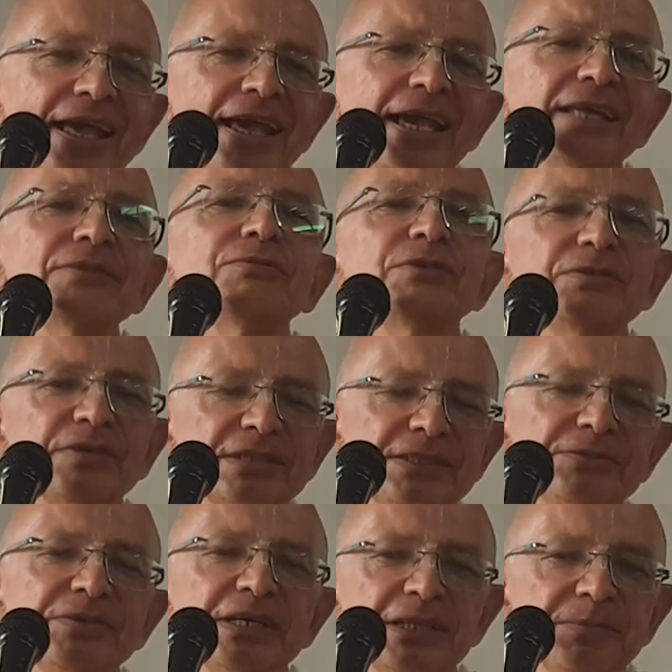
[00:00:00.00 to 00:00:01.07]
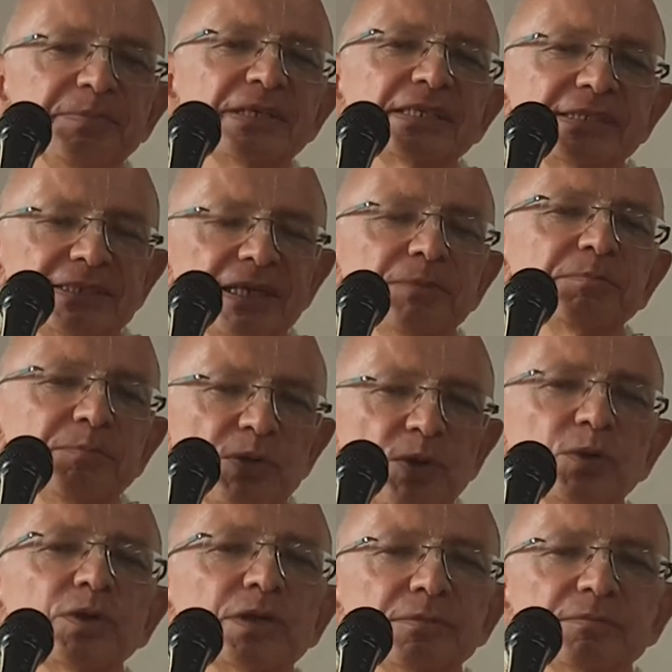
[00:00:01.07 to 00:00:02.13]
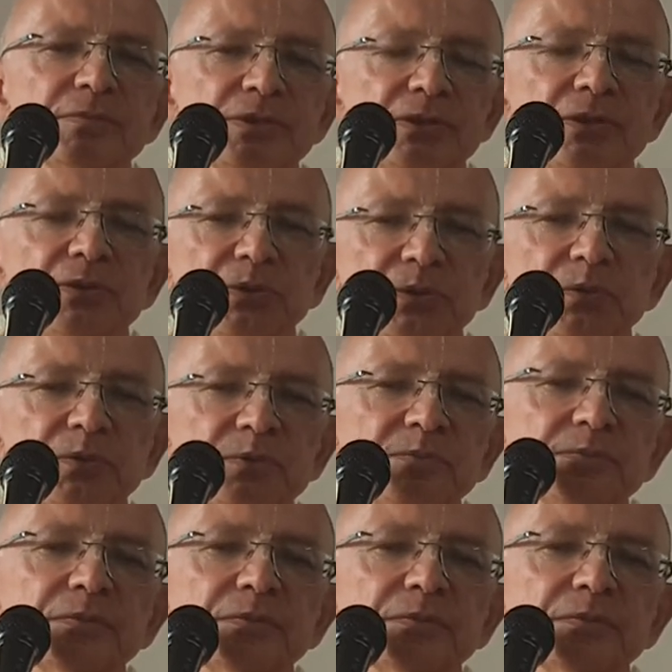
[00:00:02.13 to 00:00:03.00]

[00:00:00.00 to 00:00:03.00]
And we were developing some program to